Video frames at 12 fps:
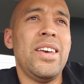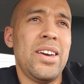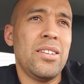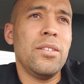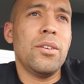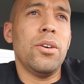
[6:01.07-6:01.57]

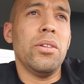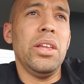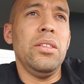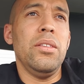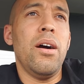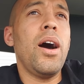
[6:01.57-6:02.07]
technical
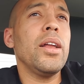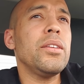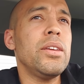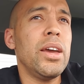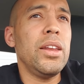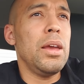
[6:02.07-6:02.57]
and
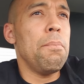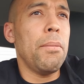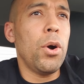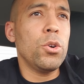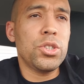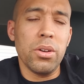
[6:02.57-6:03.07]
not get
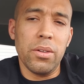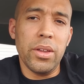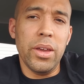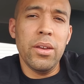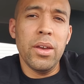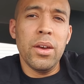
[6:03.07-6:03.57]

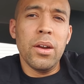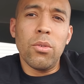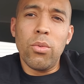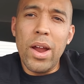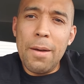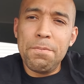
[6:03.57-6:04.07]
emotionally
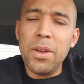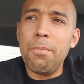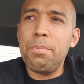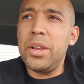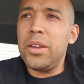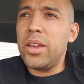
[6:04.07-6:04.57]
wrapped
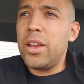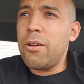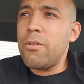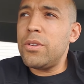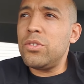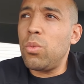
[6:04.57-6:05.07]
up in a
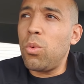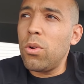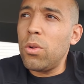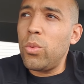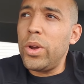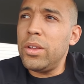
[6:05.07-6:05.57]
Karen's
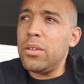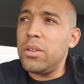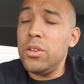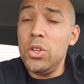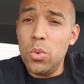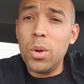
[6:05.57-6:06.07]
whirlwind,
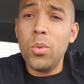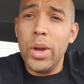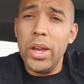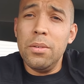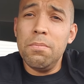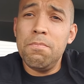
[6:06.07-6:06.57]
you will
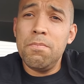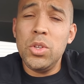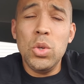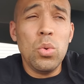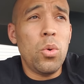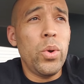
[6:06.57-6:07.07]
win.
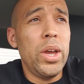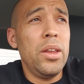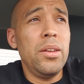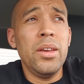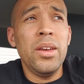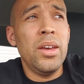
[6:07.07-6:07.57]
You will
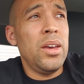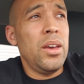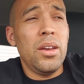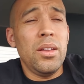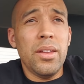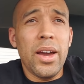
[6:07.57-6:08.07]
win
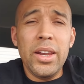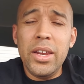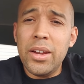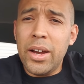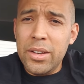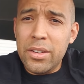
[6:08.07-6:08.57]

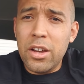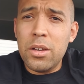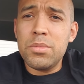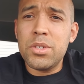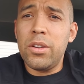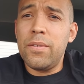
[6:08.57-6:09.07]
99
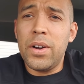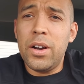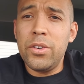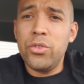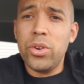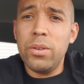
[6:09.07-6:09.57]
times out of
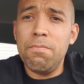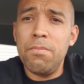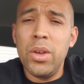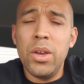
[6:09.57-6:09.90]
100.